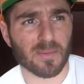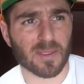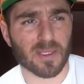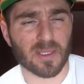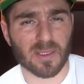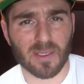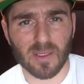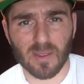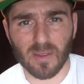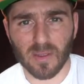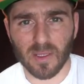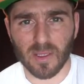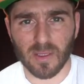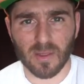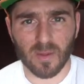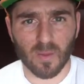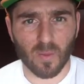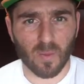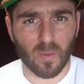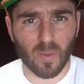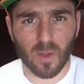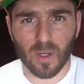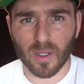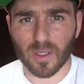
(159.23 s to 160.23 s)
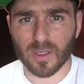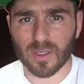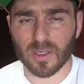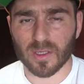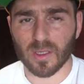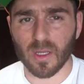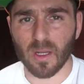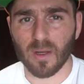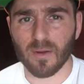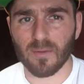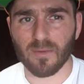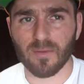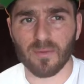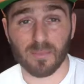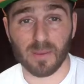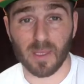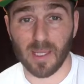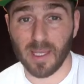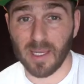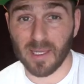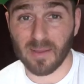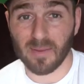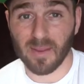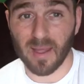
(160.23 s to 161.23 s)
still in the works of
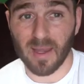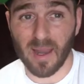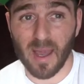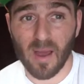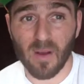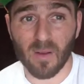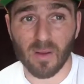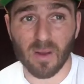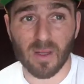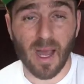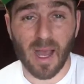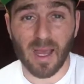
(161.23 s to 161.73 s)
planning that out.